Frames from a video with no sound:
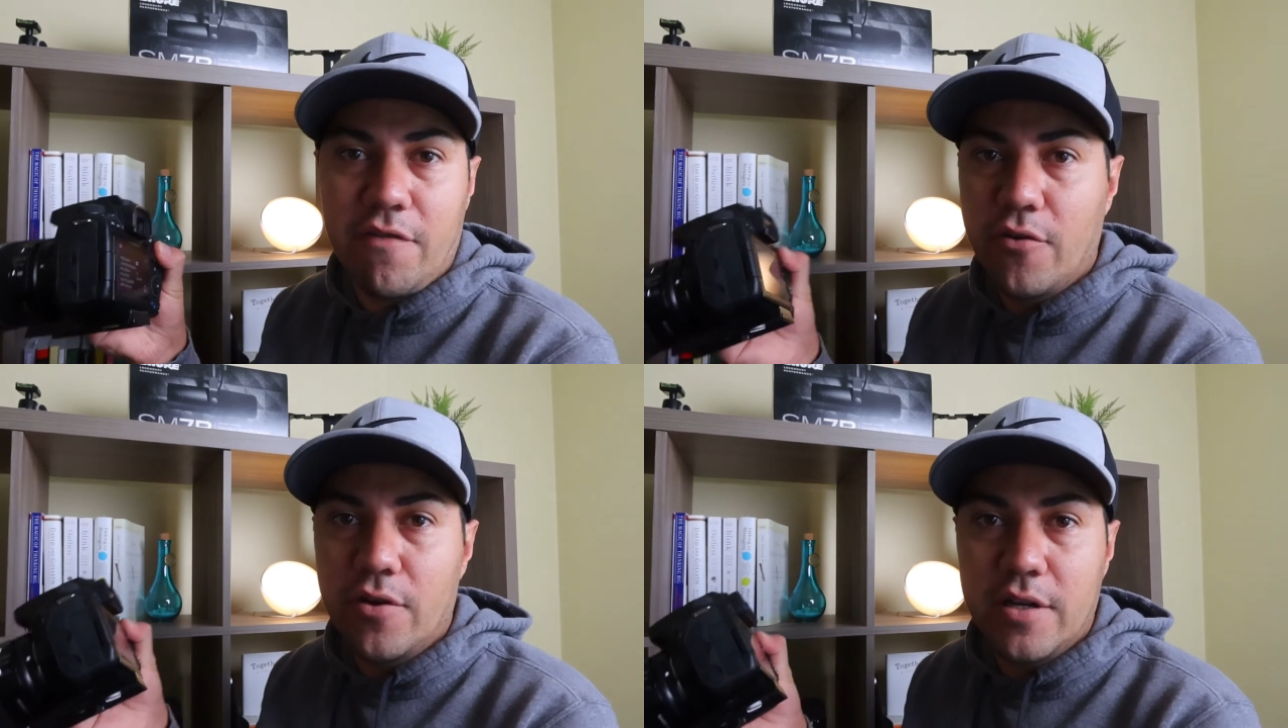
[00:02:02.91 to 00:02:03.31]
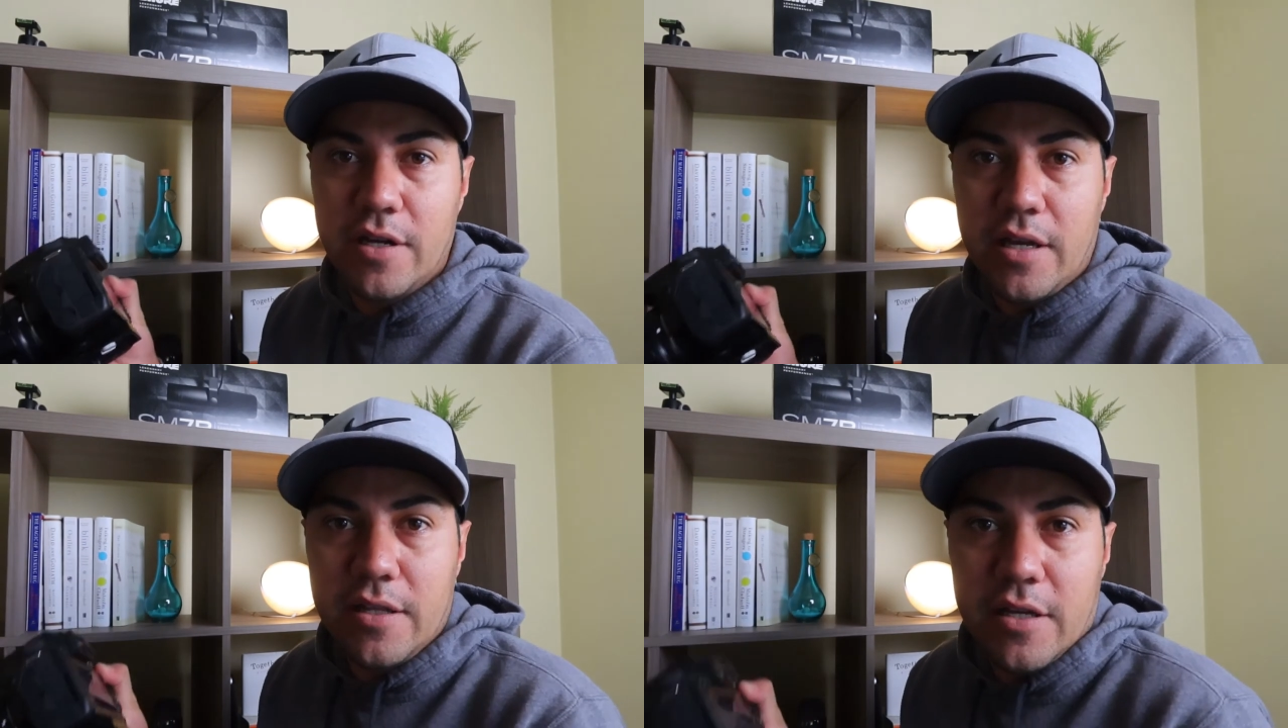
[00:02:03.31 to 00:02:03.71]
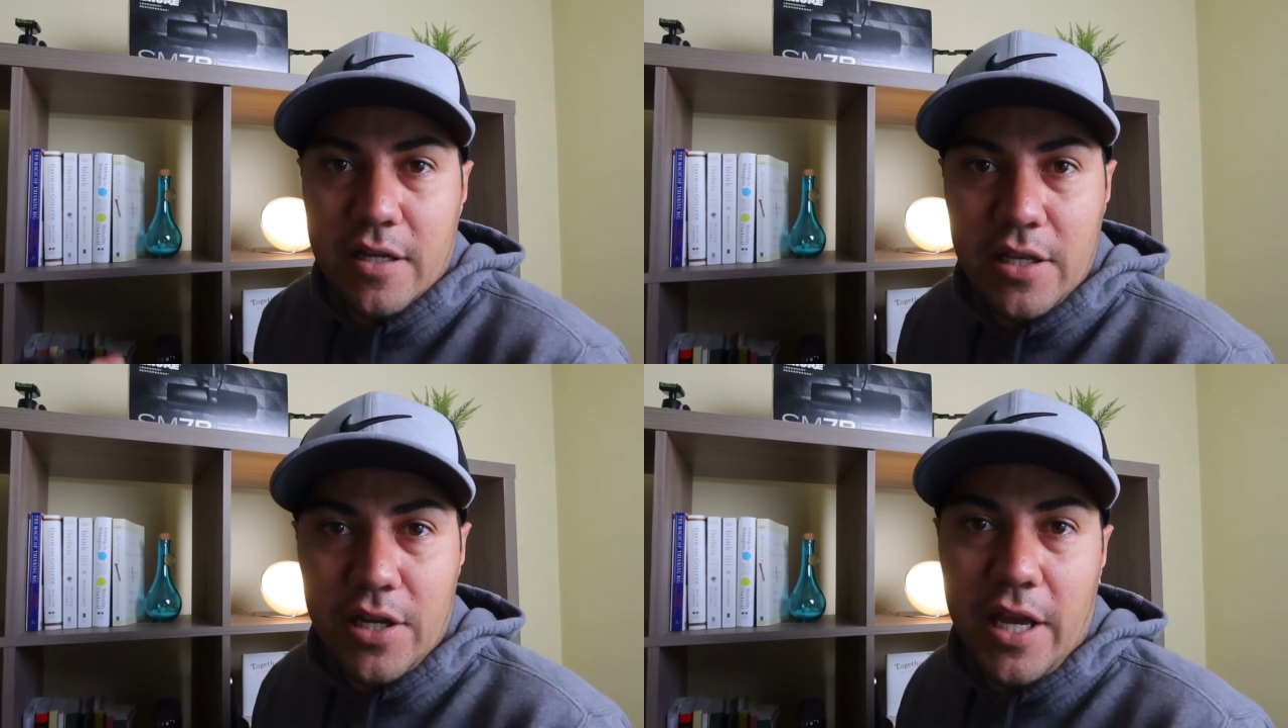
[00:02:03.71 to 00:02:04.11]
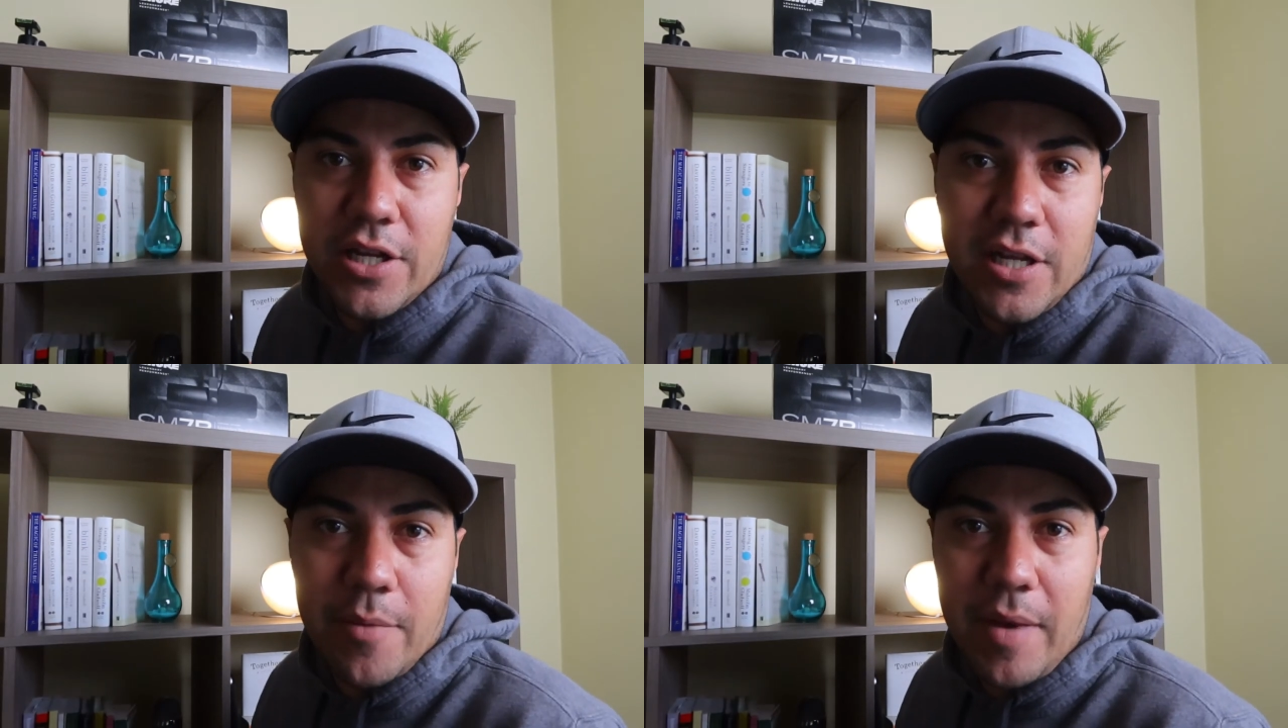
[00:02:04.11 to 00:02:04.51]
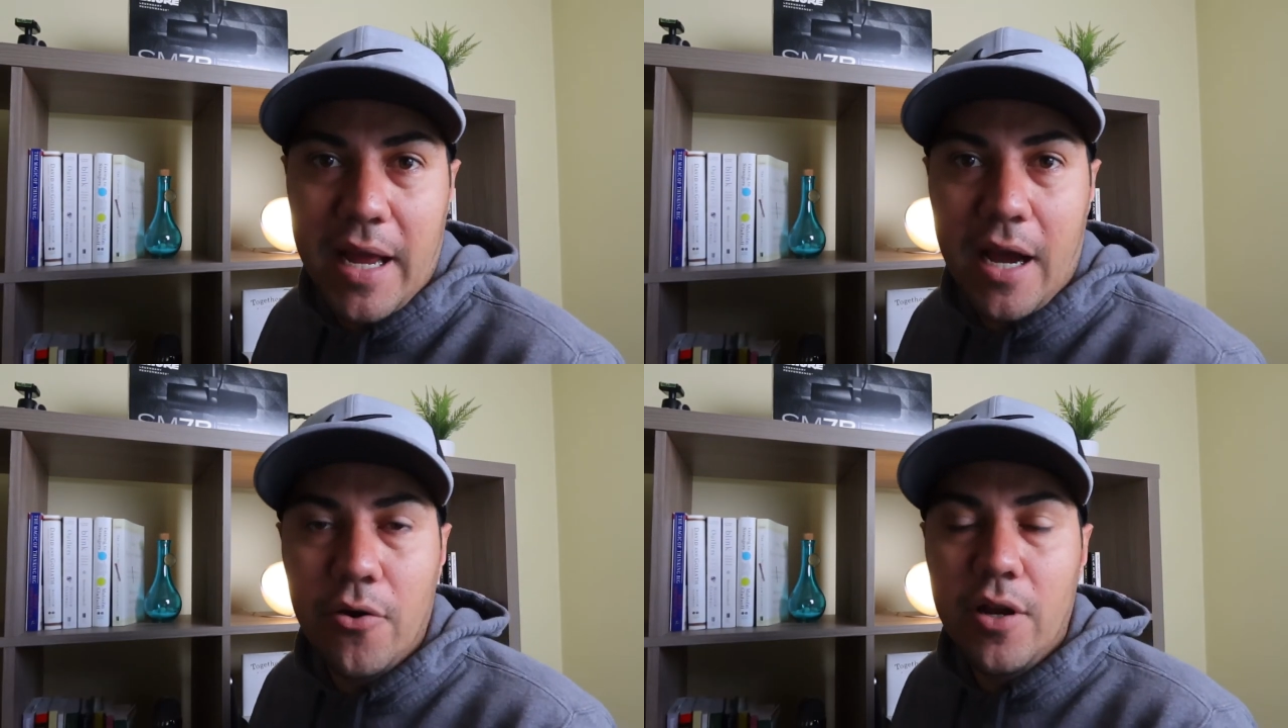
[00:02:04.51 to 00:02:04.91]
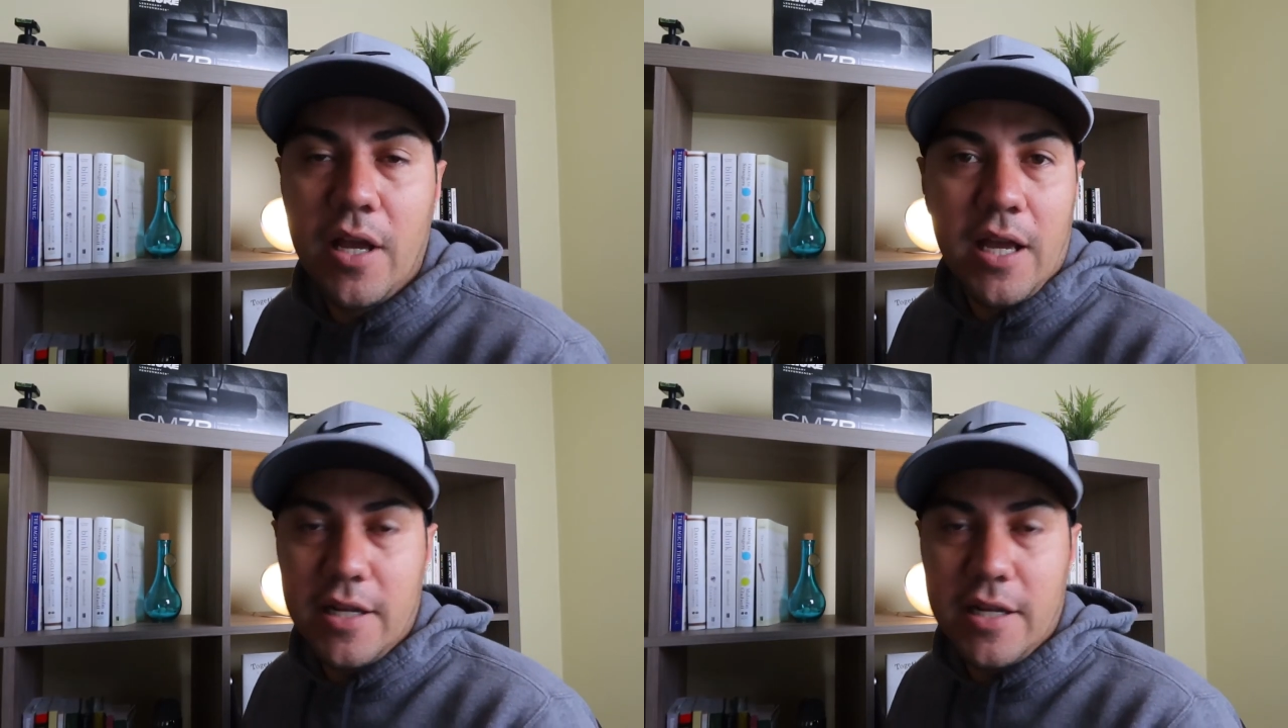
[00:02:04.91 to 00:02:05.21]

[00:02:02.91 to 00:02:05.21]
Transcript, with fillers: for the, the clean H D M I out.